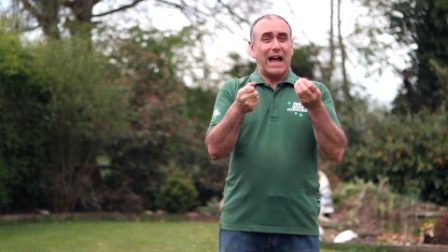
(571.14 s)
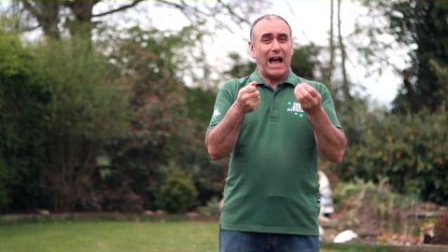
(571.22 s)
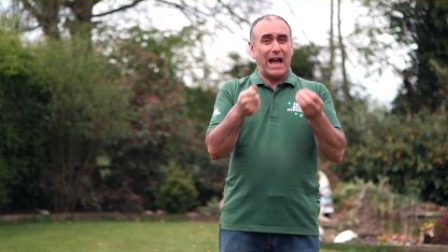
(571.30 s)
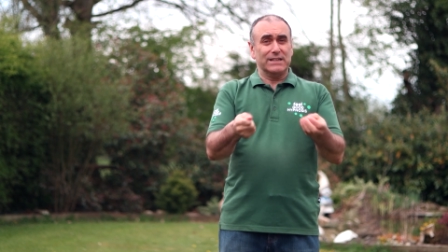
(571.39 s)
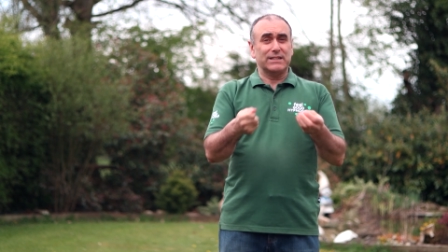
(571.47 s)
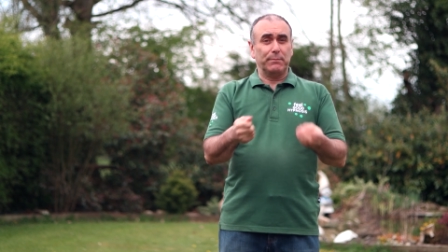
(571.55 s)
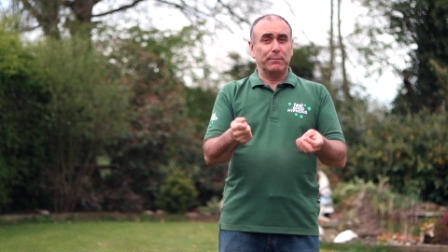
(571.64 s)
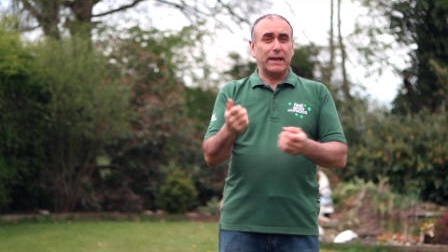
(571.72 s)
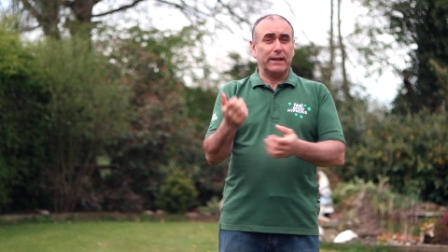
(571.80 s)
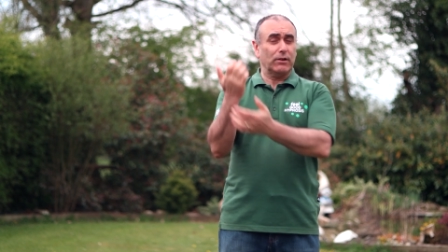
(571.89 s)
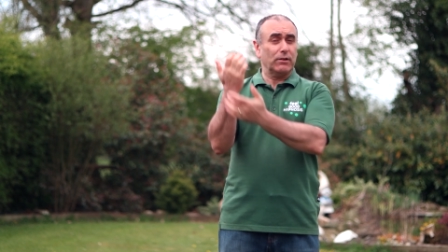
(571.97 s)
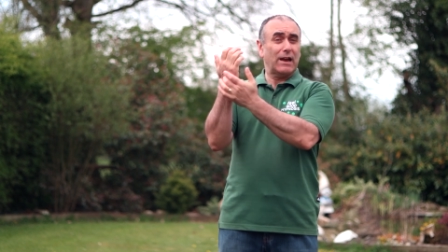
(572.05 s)
as I'm
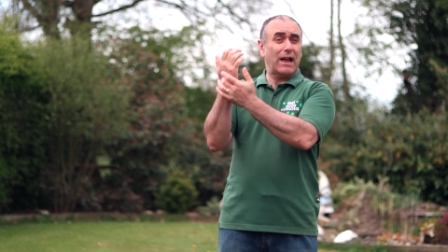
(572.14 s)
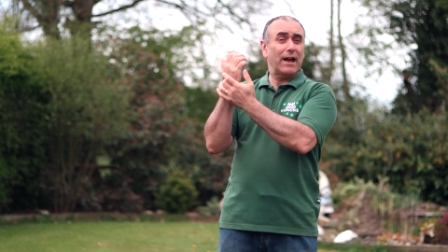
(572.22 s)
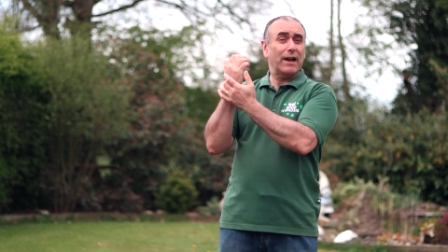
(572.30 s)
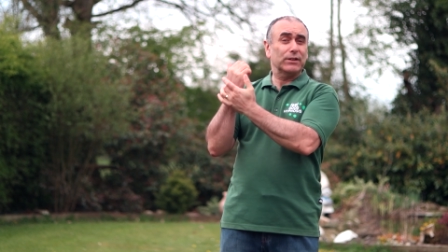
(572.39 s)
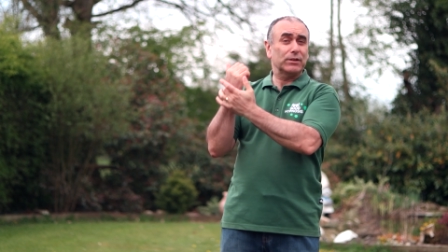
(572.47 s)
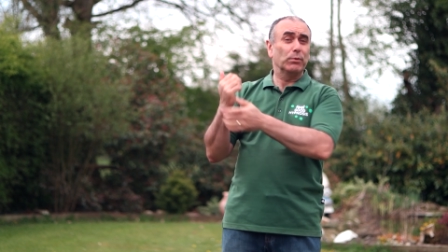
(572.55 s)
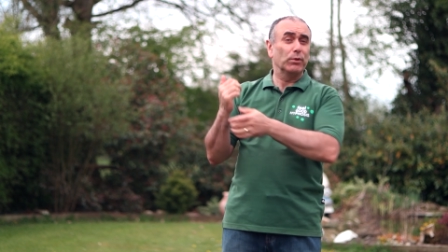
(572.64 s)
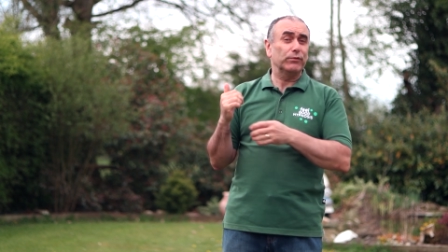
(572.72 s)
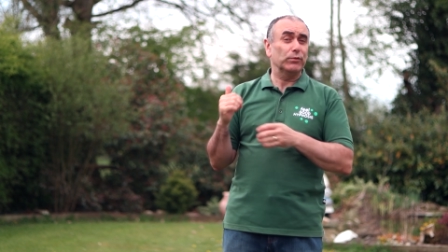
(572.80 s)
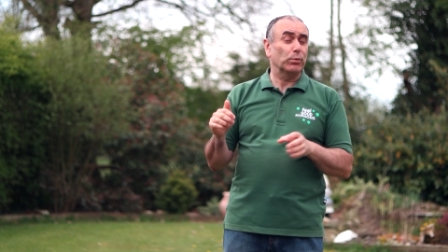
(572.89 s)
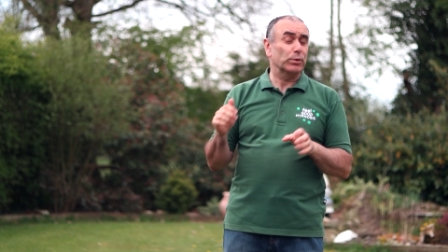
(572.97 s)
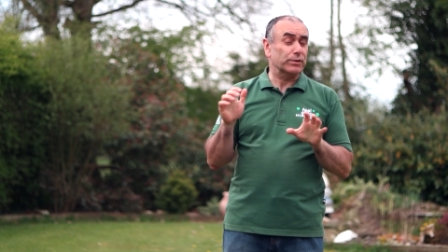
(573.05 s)
getting her hand to move
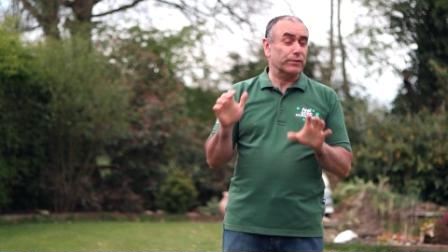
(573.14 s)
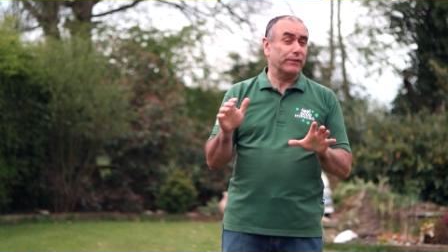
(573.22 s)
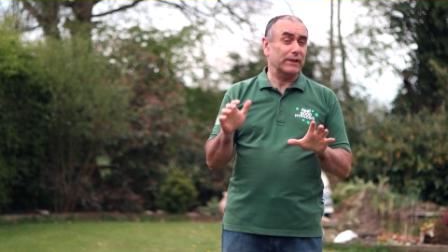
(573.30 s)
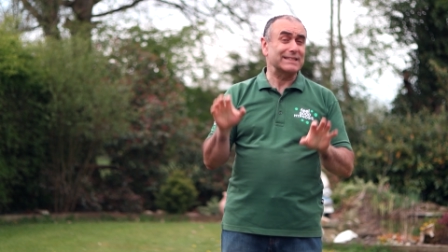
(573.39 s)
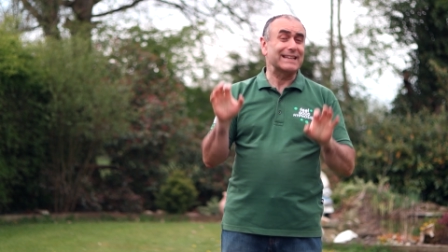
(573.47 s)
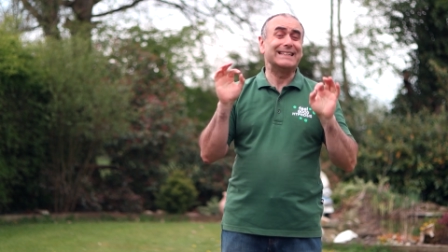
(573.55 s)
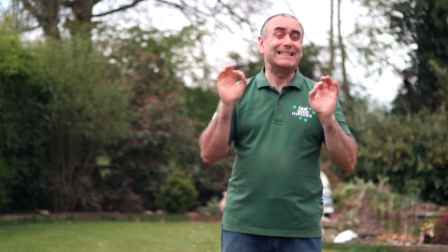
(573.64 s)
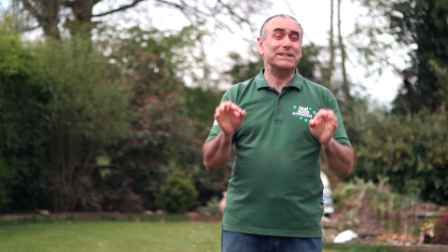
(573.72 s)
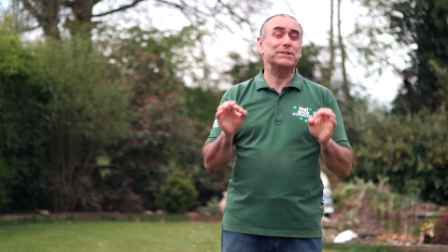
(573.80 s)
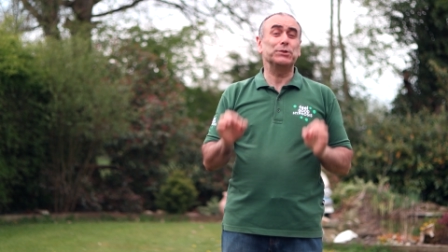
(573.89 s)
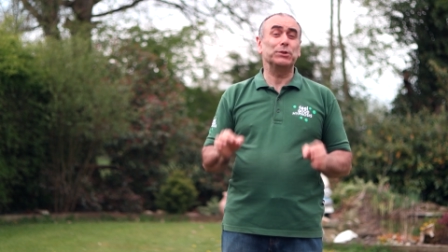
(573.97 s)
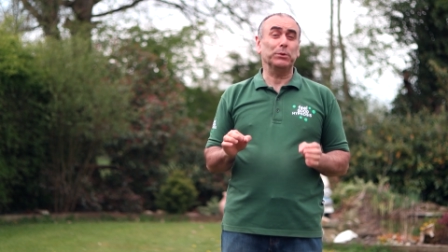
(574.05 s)
towards her face.
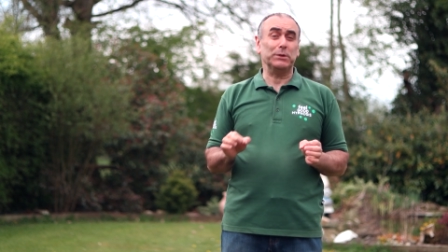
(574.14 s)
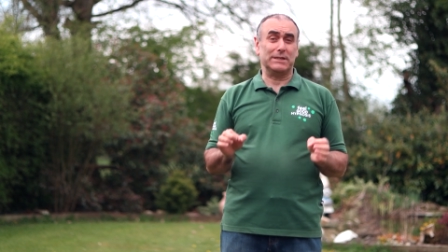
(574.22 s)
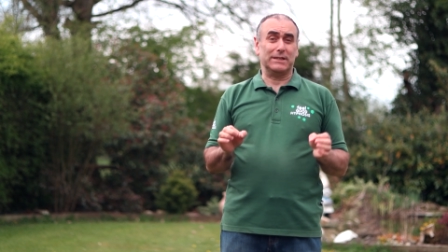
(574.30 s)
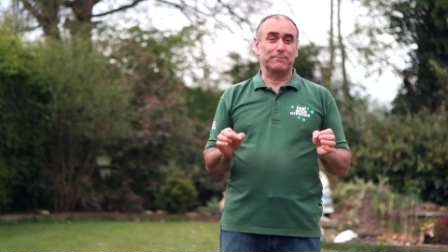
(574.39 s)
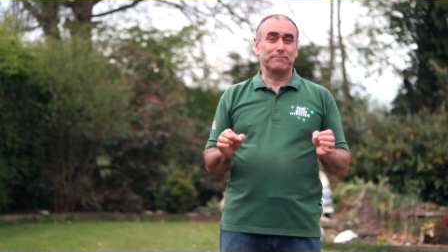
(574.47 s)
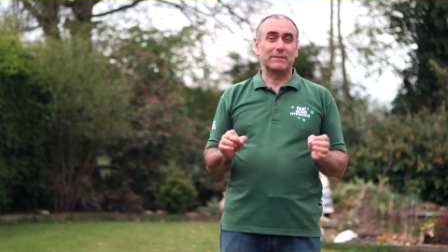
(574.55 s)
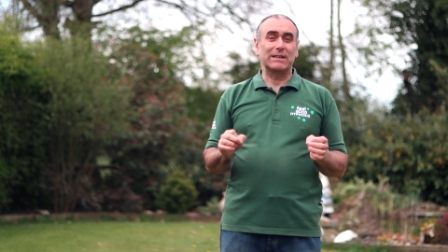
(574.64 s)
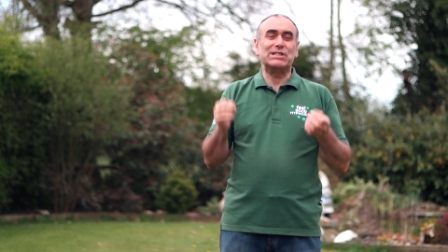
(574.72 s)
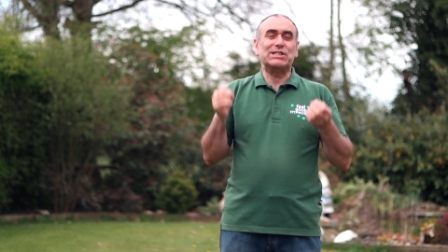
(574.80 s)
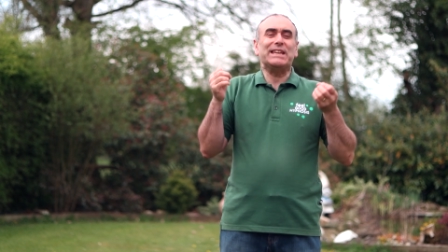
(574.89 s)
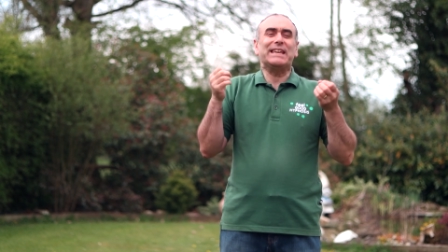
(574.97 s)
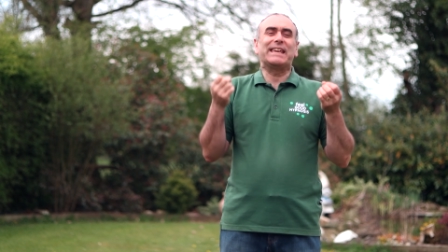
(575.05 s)
Did you notice it?
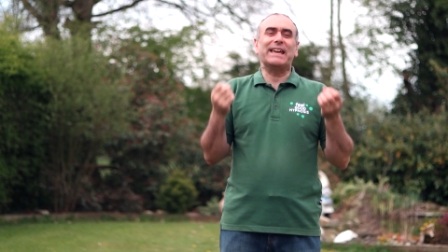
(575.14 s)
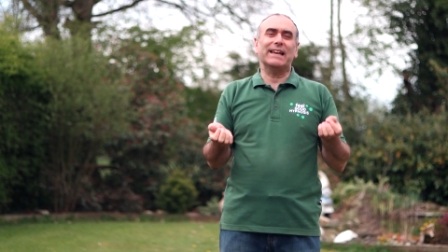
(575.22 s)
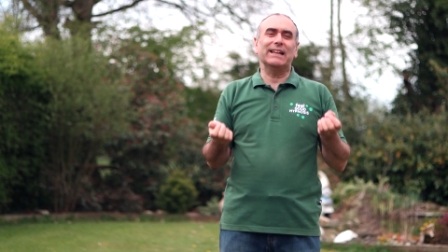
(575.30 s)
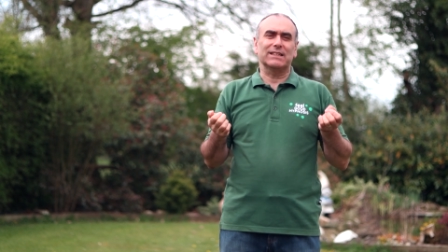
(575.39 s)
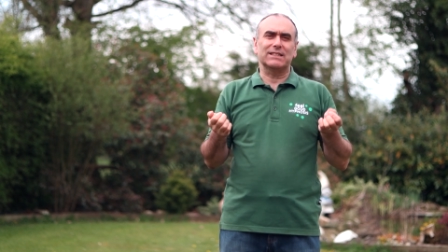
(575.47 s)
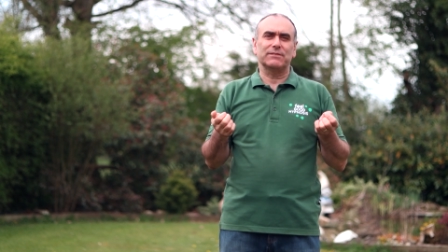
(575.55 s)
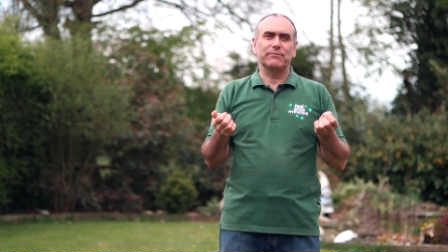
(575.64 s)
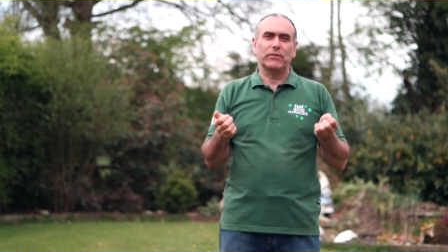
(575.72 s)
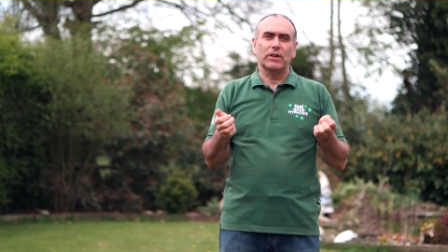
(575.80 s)
She giggles.